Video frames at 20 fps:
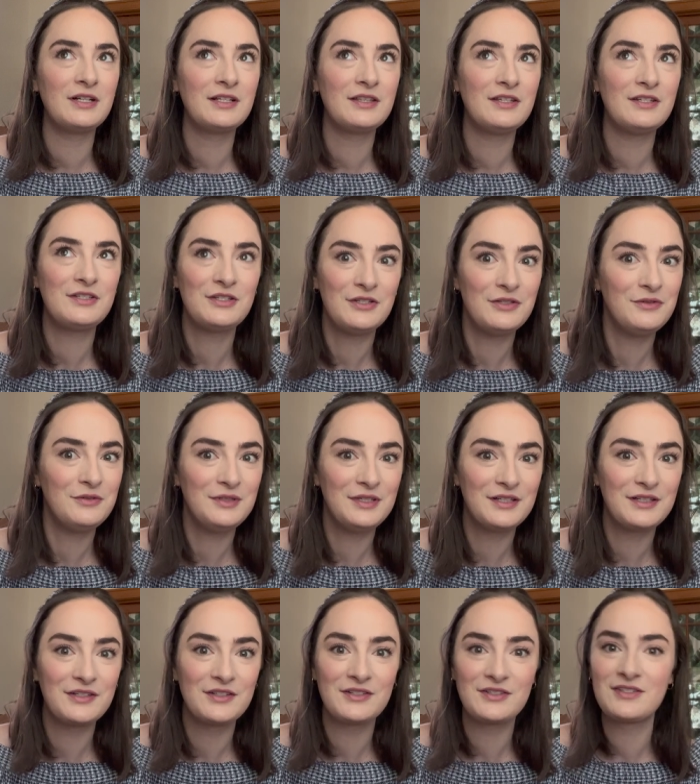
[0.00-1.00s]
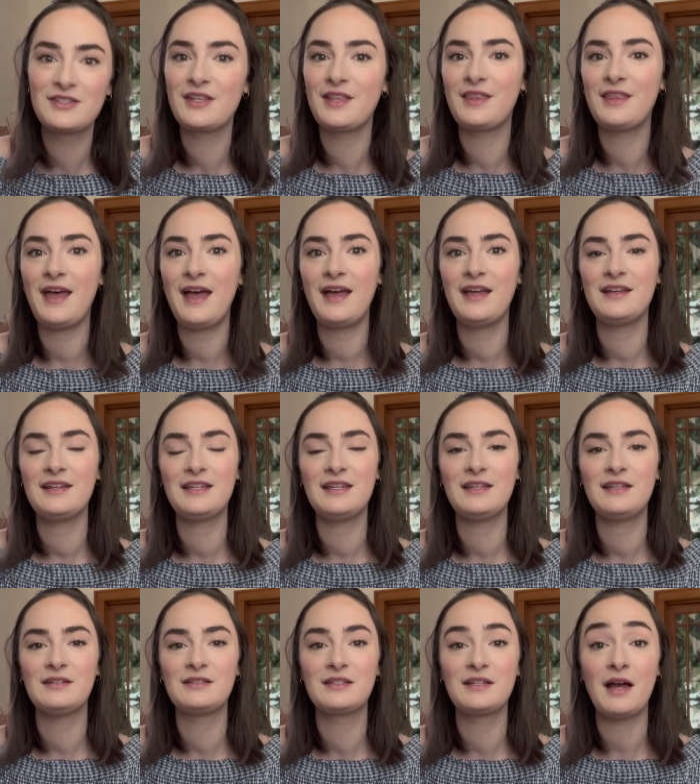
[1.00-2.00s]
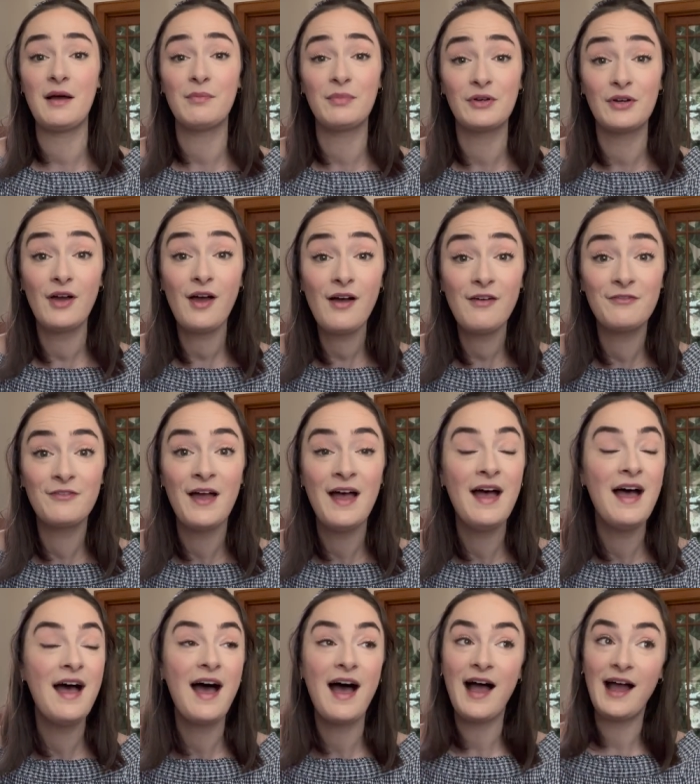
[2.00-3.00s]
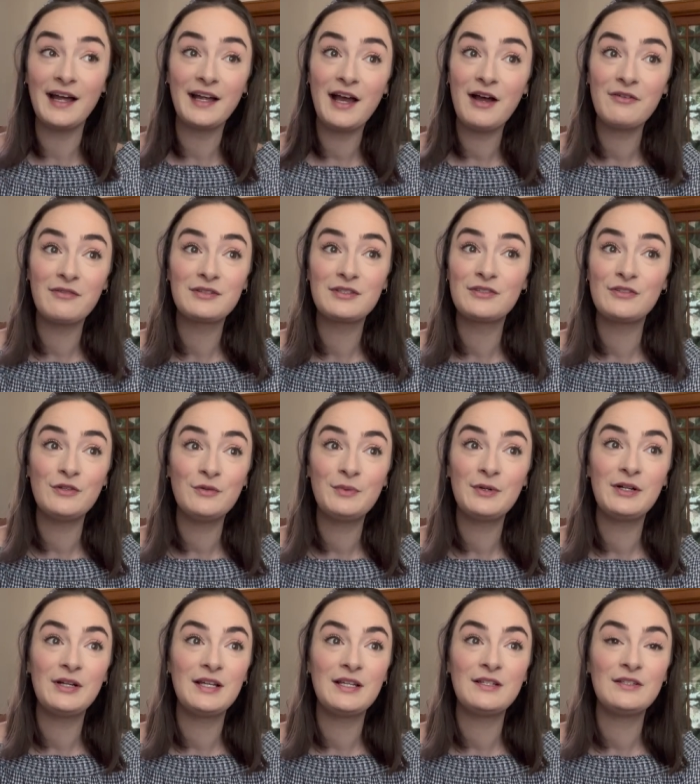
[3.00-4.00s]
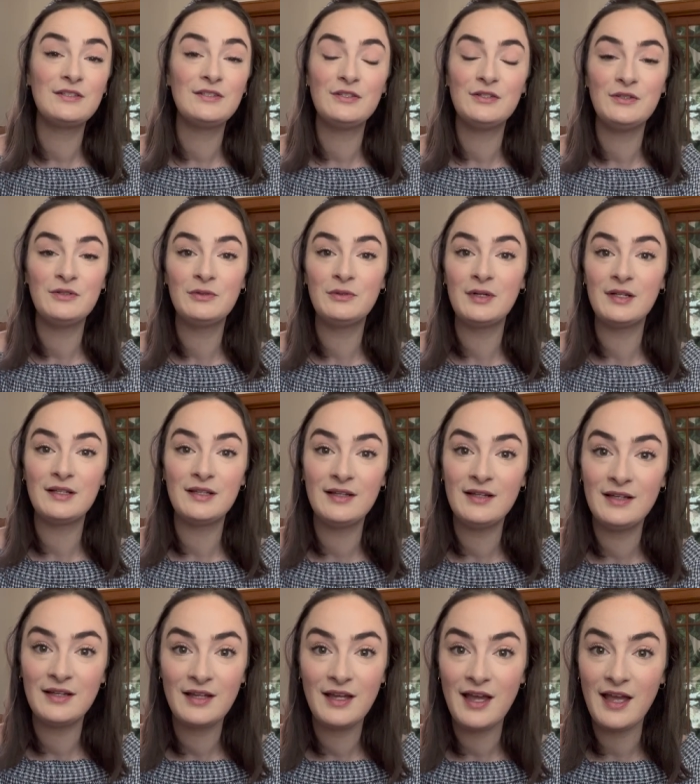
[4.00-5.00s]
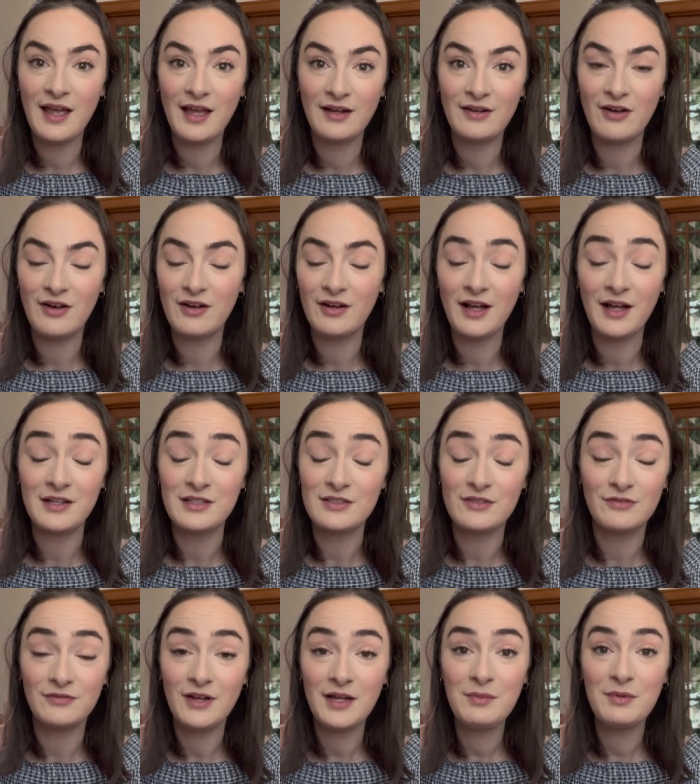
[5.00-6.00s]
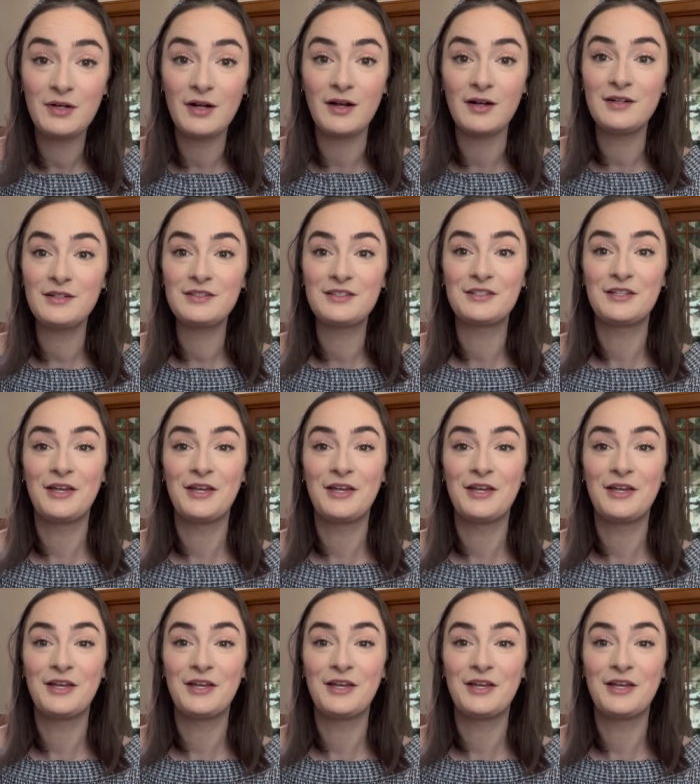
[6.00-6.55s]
the two years that it got put off, I got super into knitting and all kinds of fiber arts.